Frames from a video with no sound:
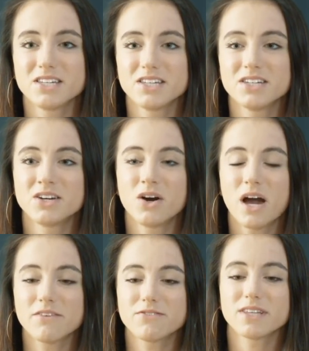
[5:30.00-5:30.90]
You know,
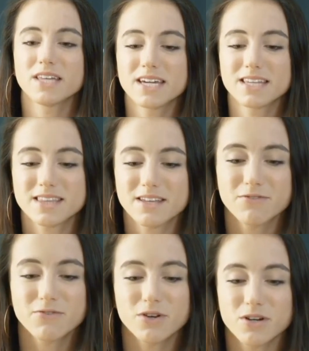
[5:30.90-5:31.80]
I feel like
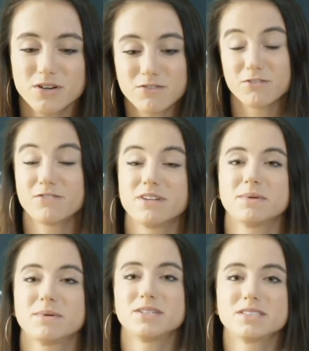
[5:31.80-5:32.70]
for
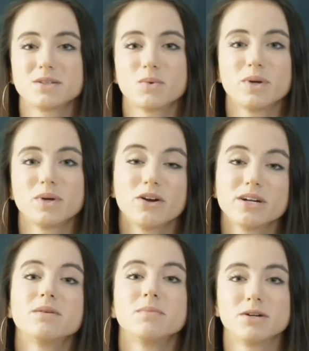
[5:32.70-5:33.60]
females, we are
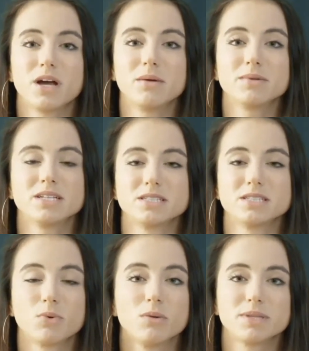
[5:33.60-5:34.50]
in a male-dominated
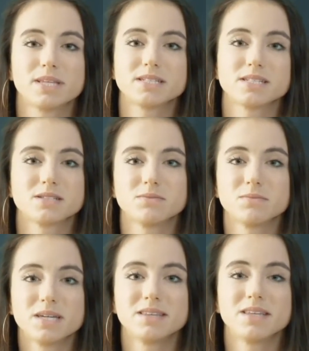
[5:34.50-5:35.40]
sport, but that doesn't
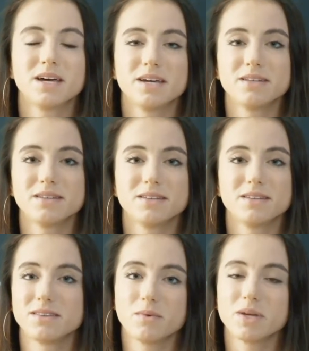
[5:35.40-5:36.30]
mean that
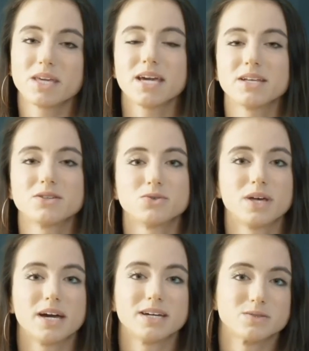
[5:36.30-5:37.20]
we can't do
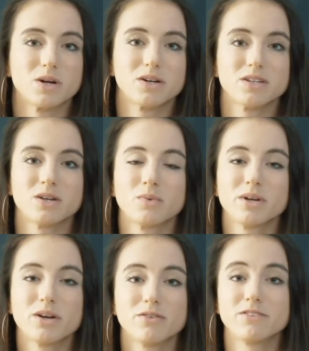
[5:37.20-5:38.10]
that as well. You know,
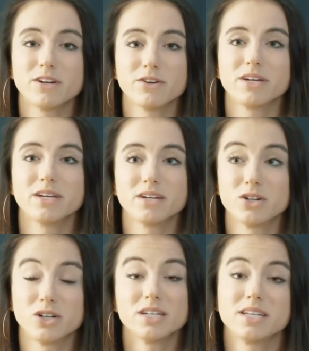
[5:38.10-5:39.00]
we are very
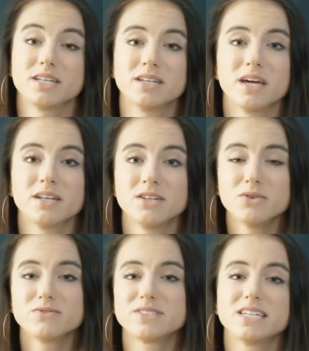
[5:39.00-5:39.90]
good, and
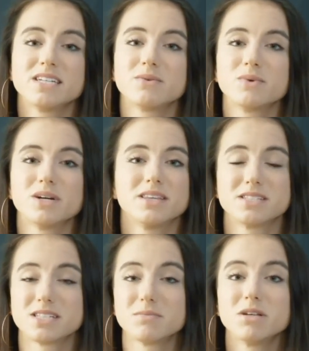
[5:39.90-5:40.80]
you've seen it with
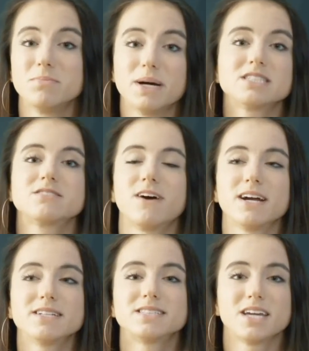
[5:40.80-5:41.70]
some of the best
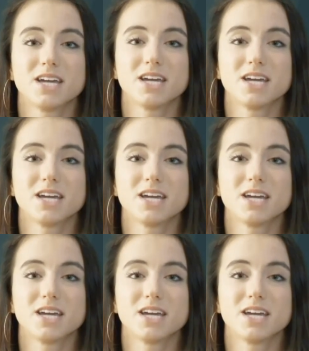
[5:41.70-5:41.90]
fights